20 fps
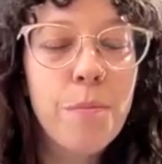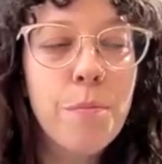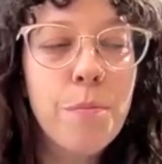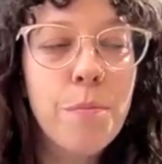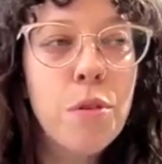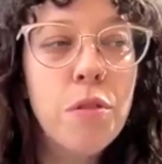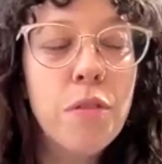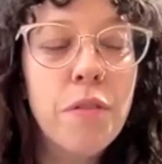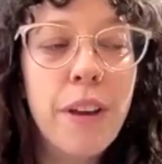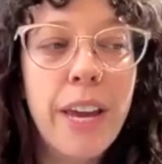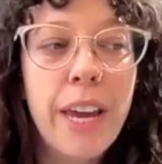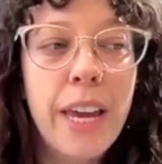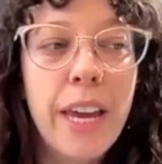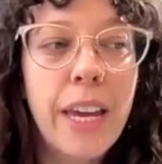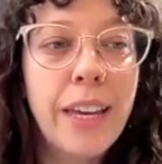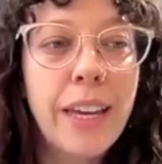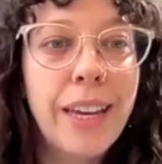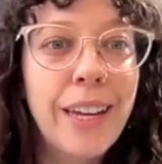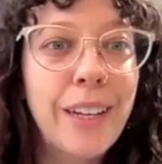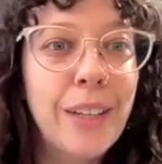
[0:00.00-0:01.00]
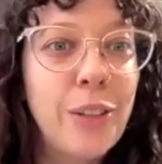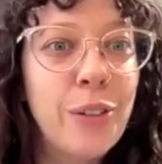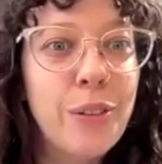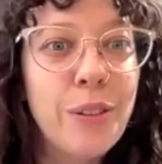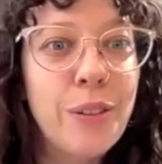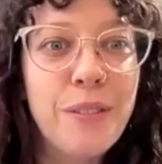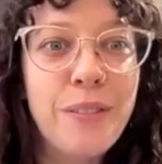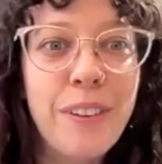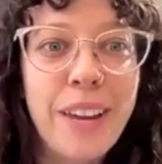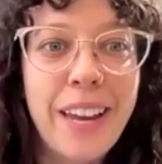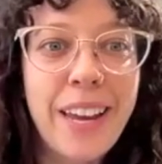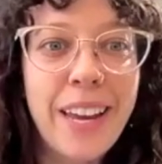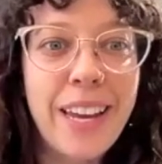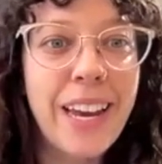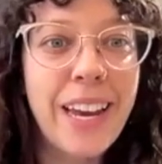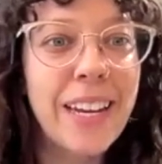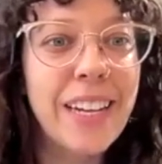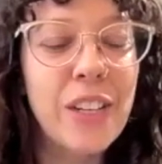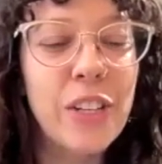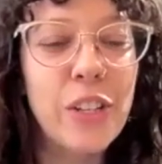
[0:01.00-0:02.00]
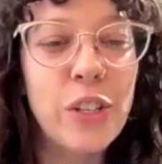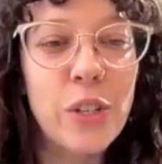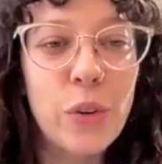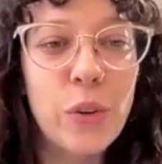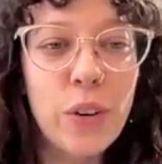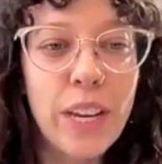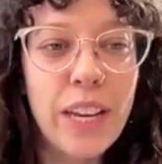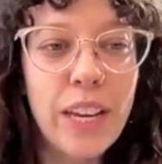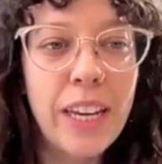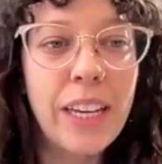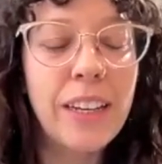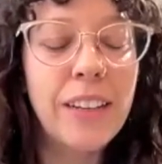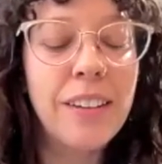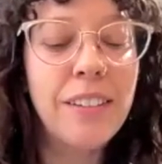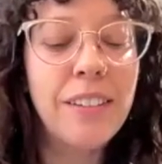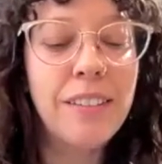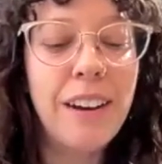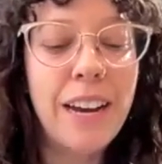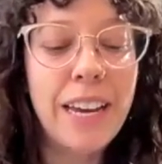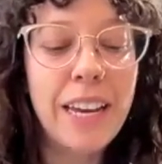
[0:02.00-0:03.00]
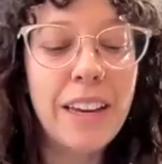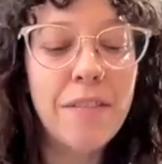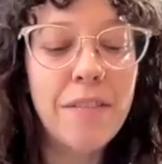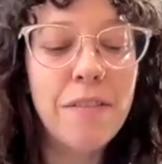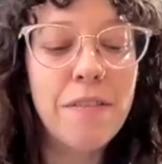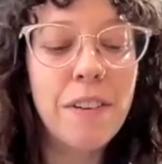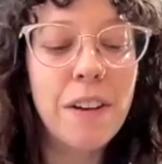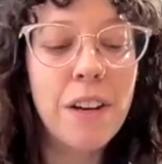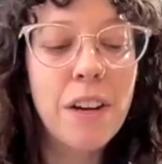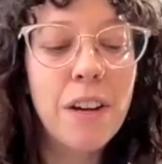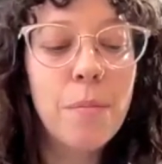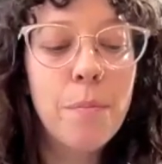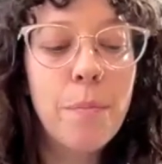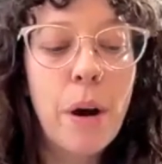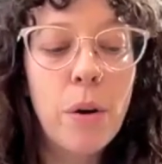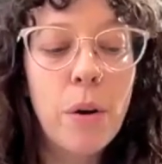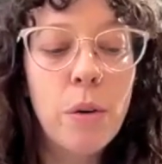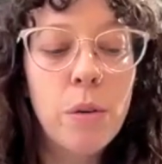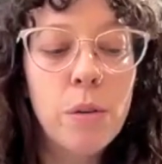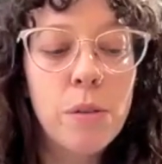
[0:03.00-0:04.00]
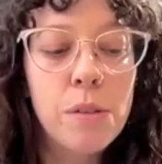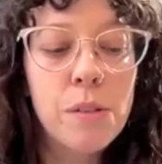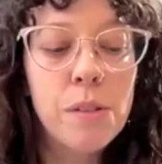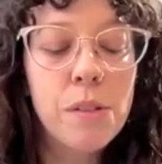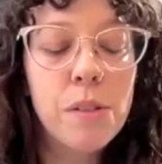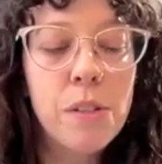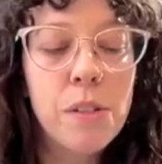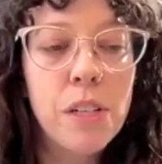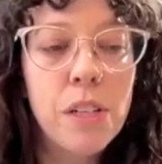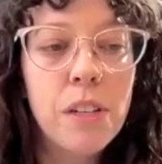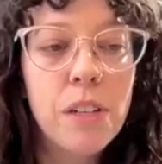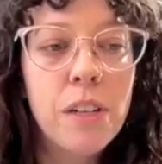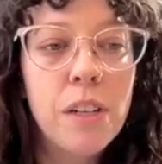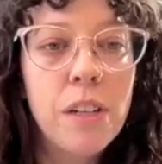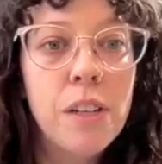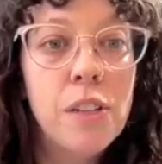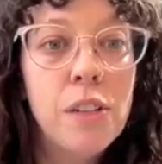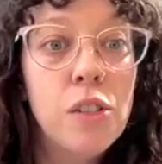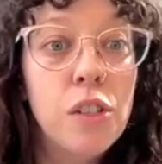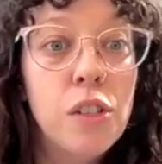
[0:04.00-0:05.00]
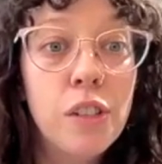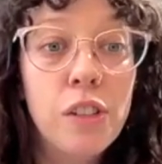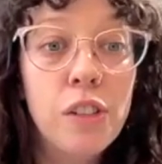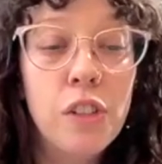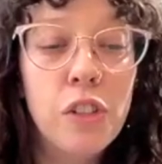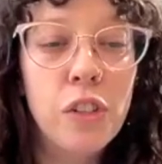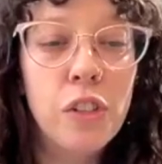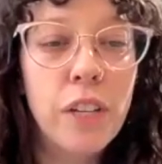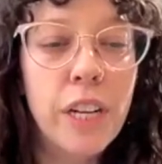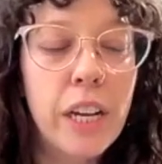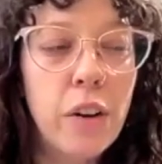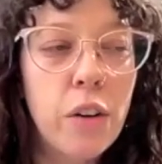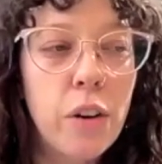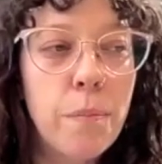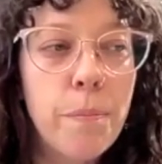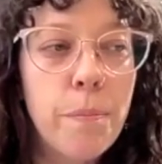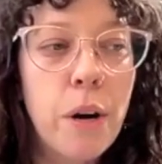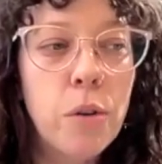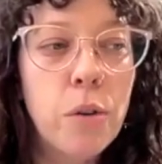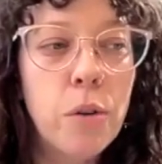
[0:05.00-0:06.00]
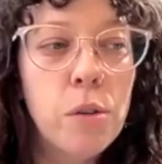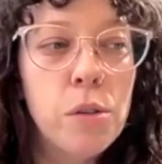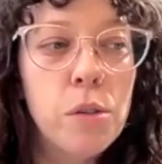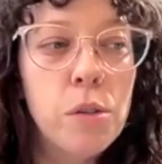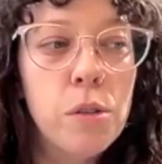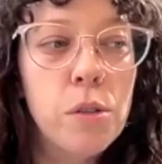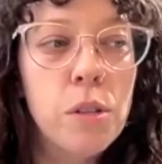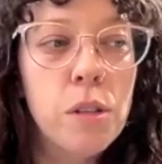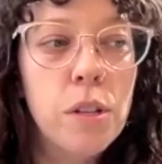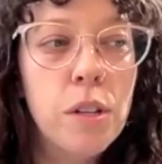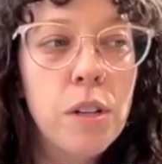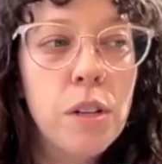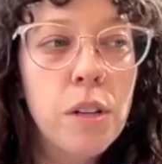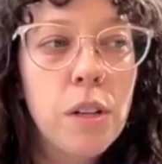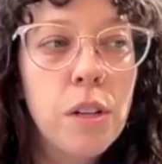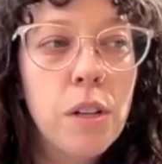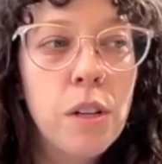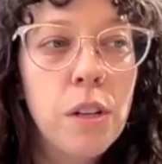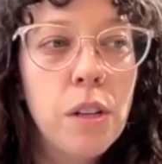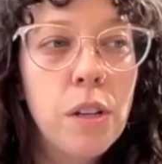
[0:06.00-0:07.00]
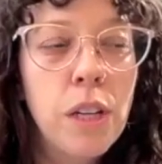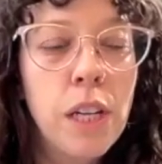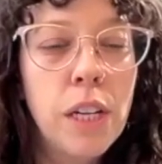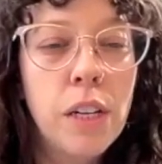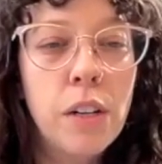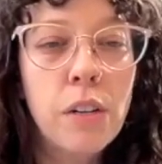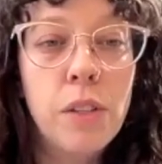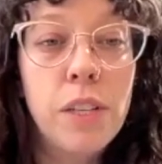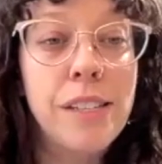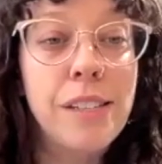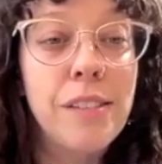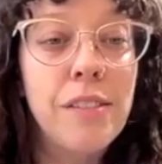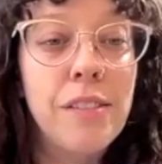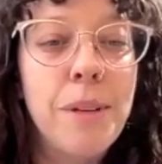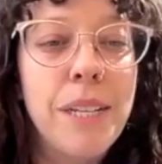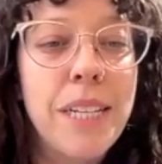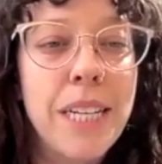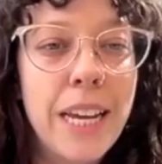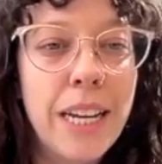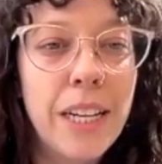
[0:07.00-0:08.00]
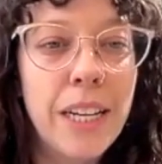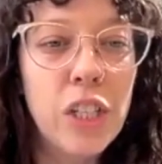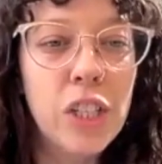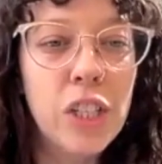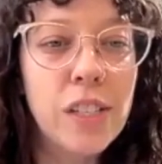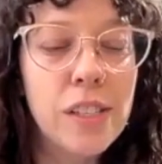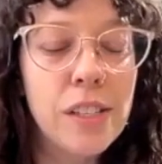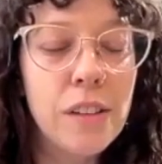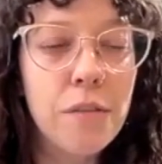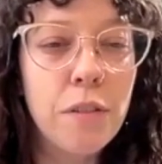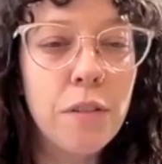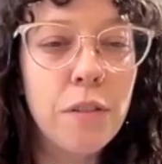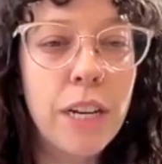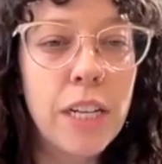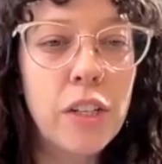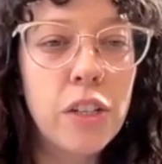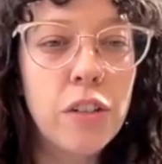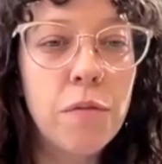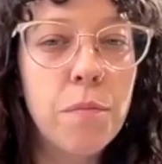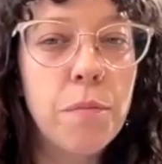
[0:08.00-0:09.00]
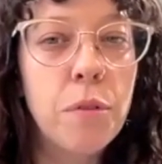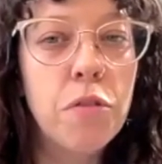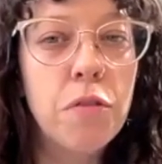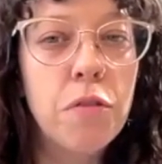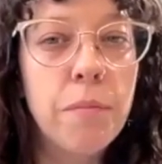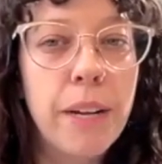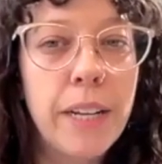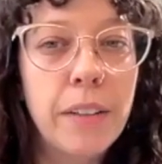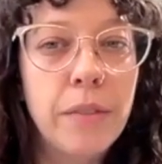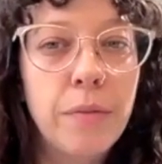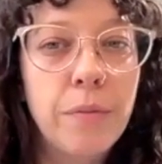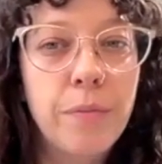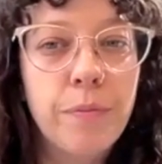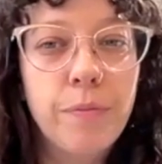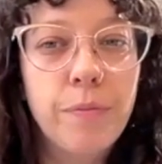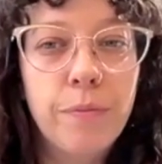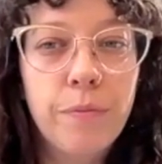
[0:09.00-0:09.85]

moving and grooving and enjoying life post surgery or post, these limitations of range of movement.